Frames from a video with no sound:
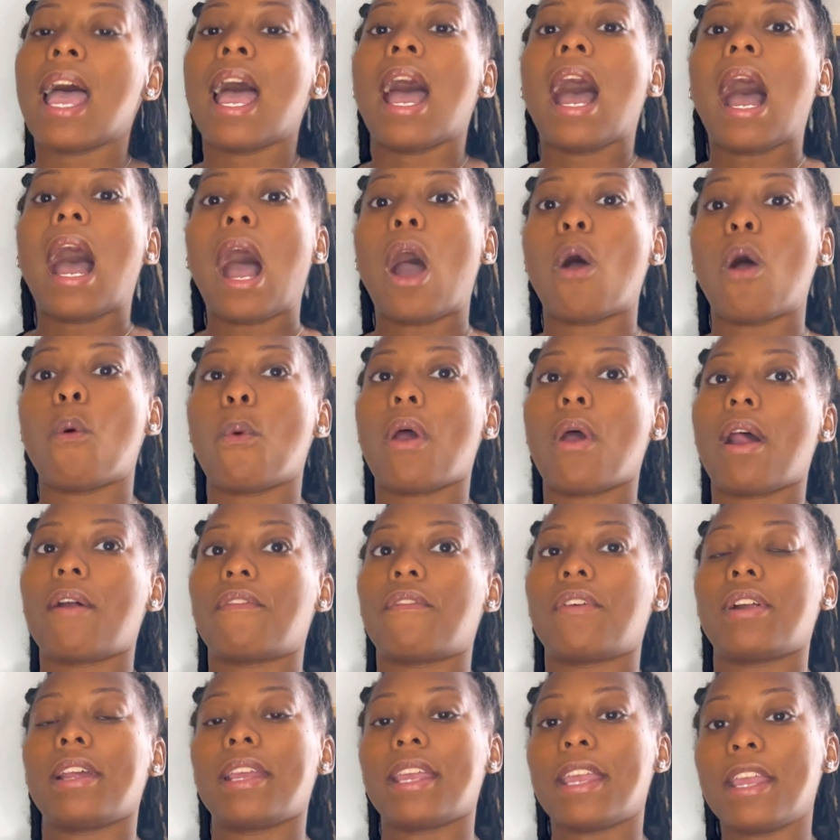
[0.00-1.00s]

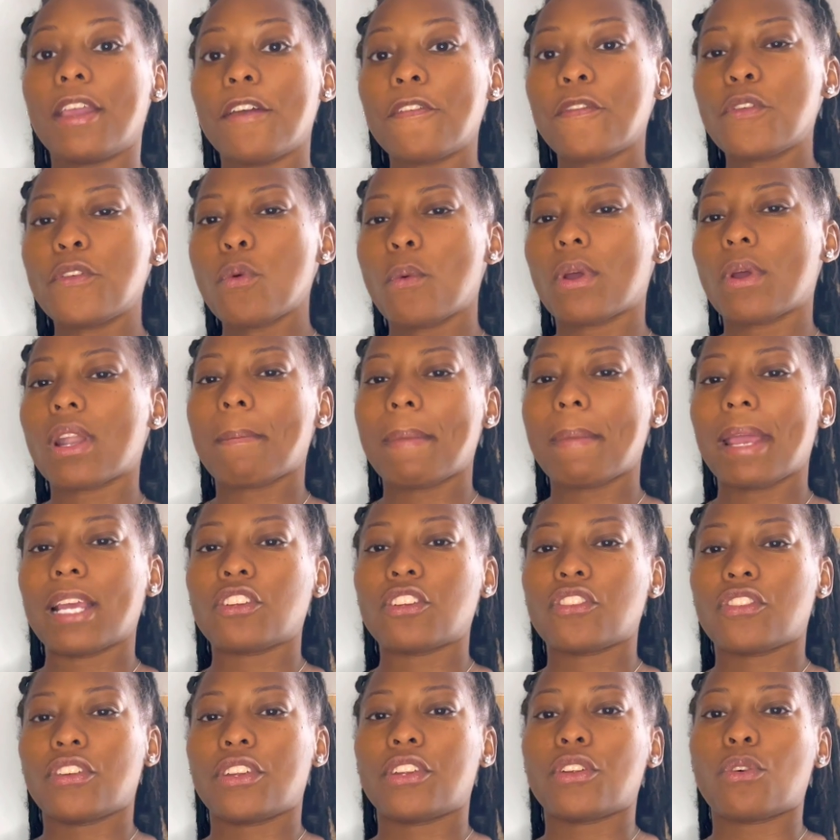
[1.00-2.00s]
However, if you want to make
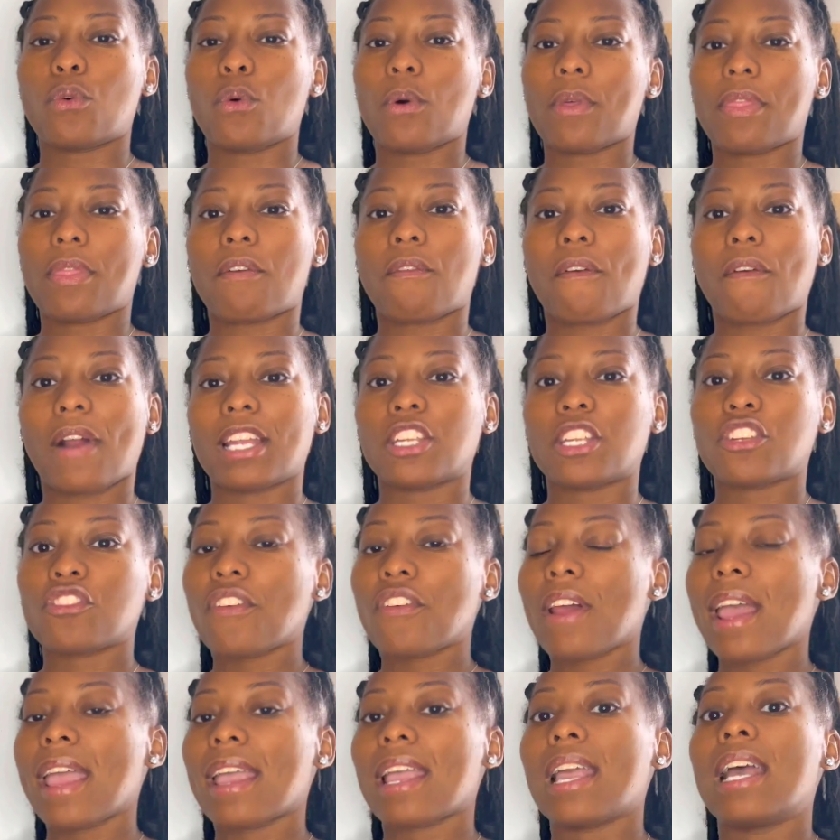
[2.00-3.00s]
sure you're on the right
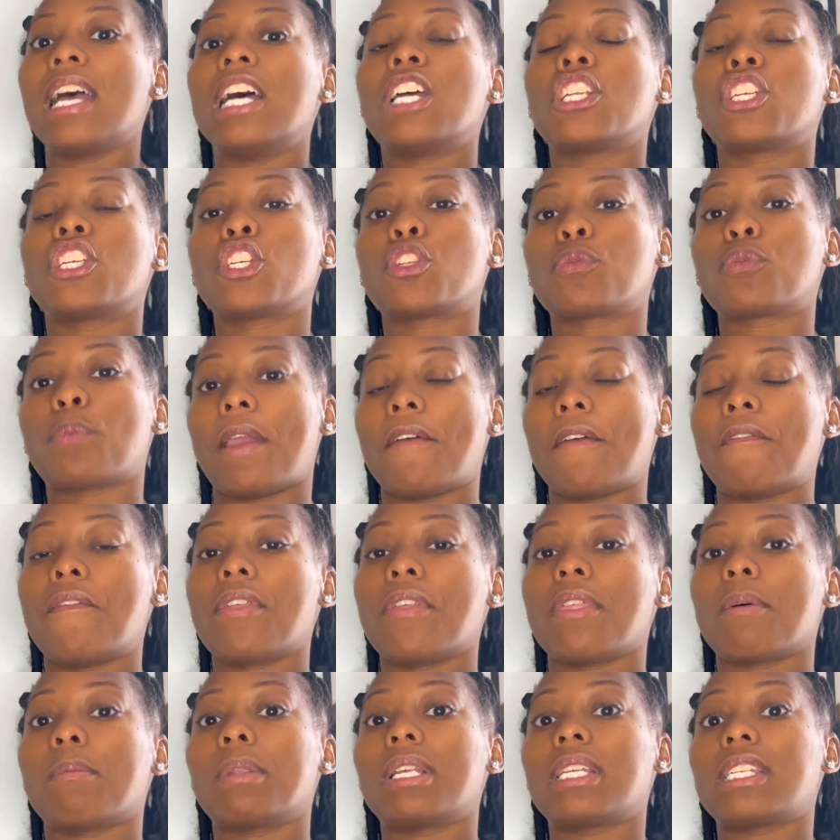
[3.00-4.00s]
track, just wait for
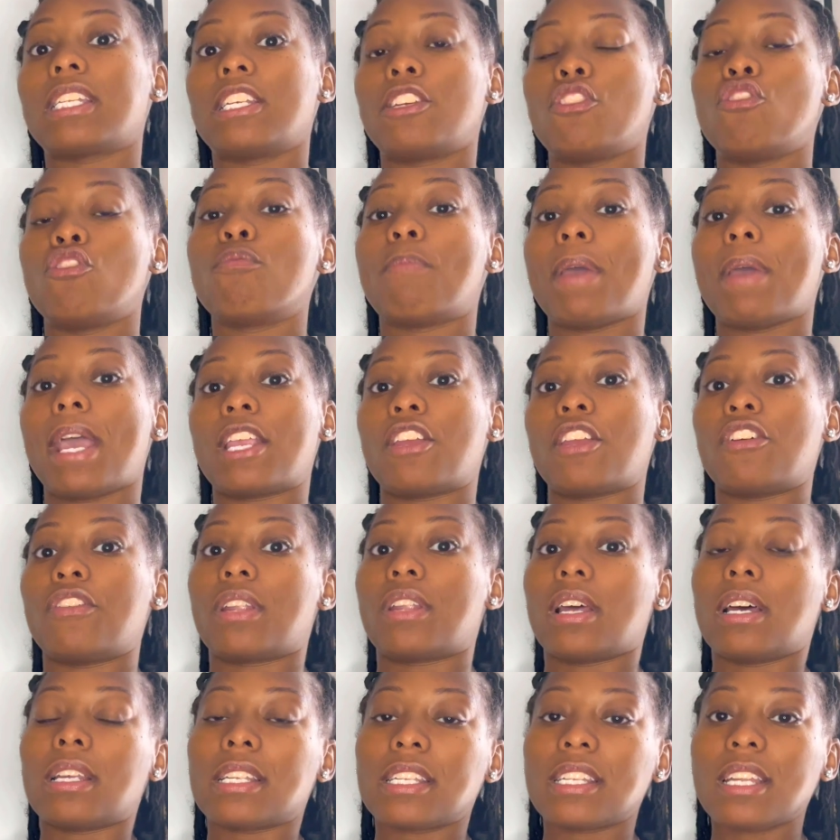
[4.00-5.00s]
them to send you back your
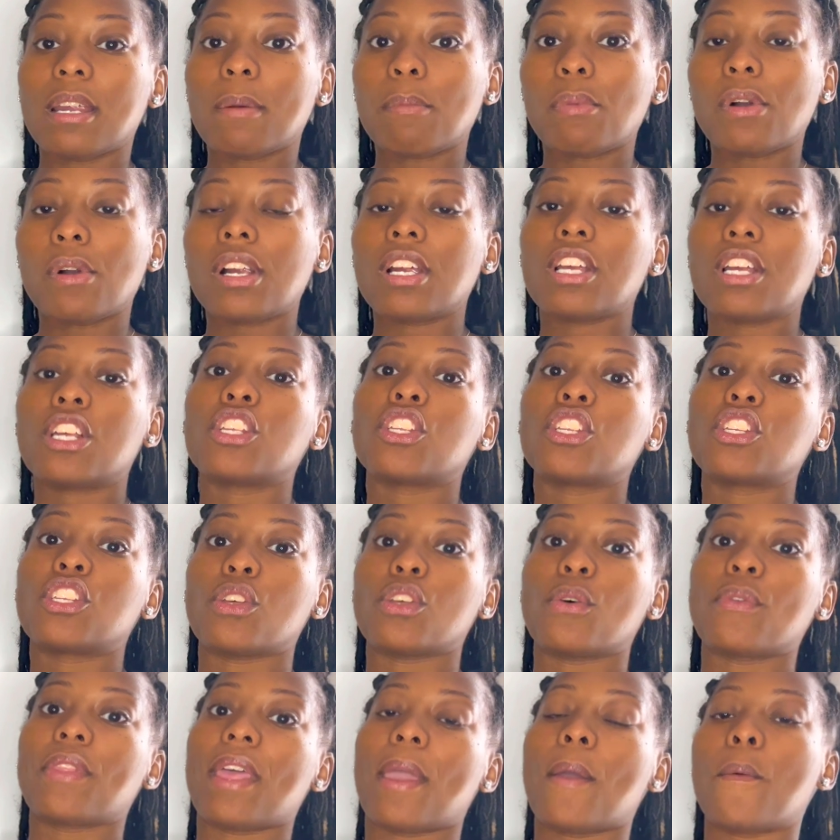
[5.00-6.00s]
DUNS number
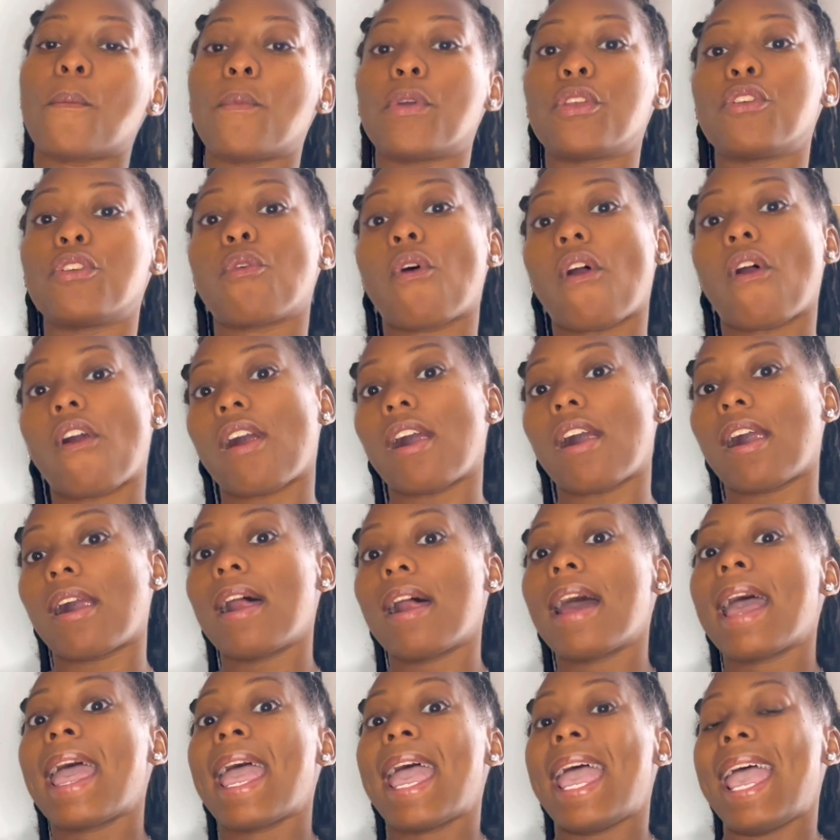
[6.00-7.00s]
so that when you are
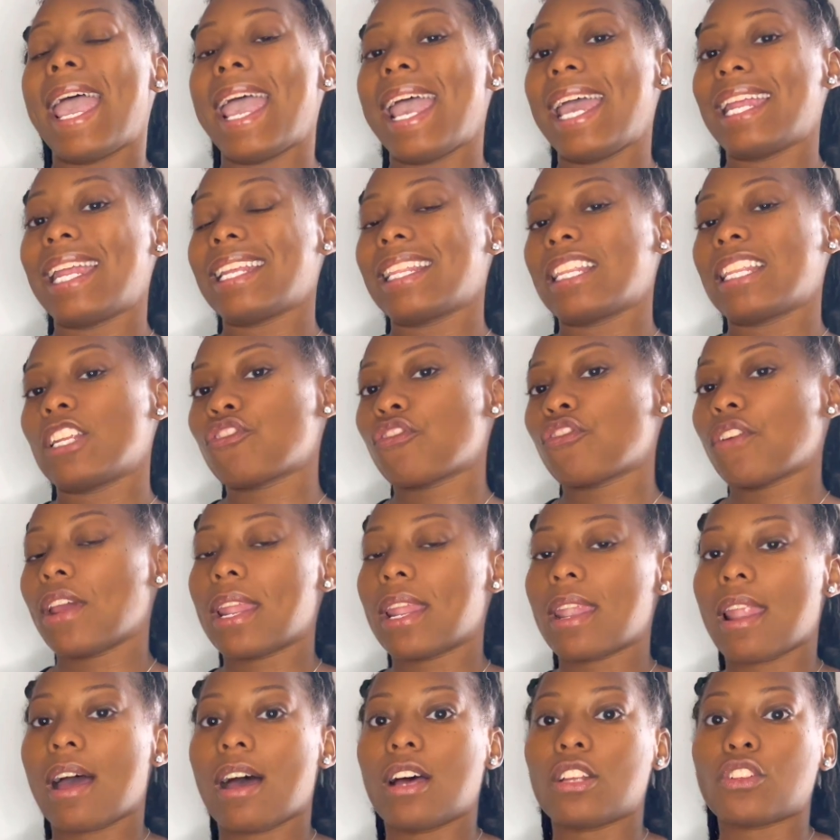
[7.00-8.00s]
adding the trade
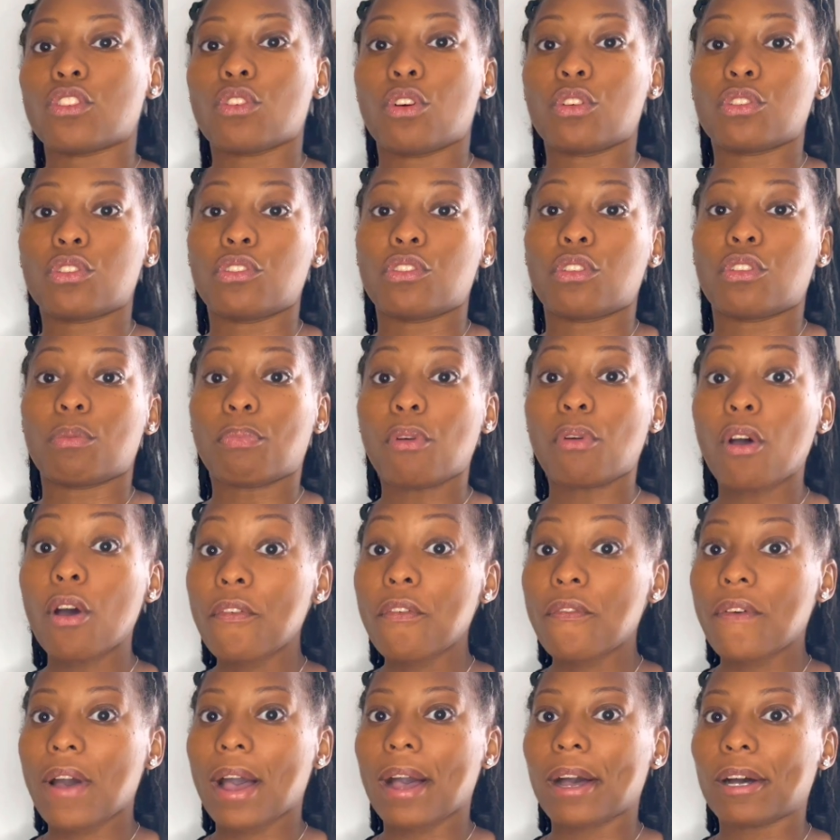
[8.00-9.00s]
lines onto the
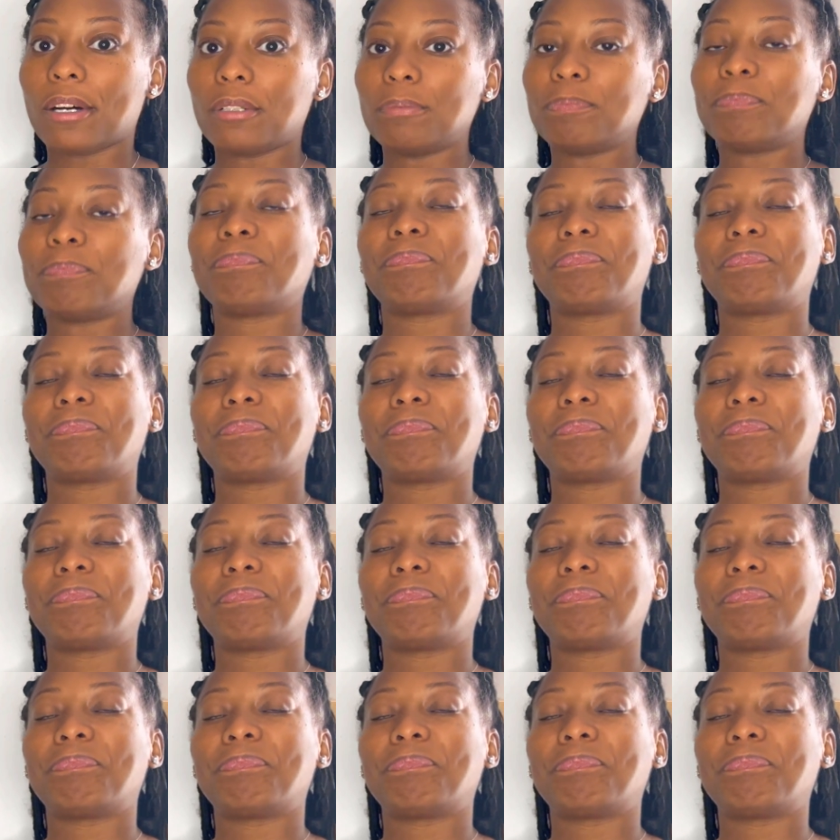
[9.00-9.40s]
profile,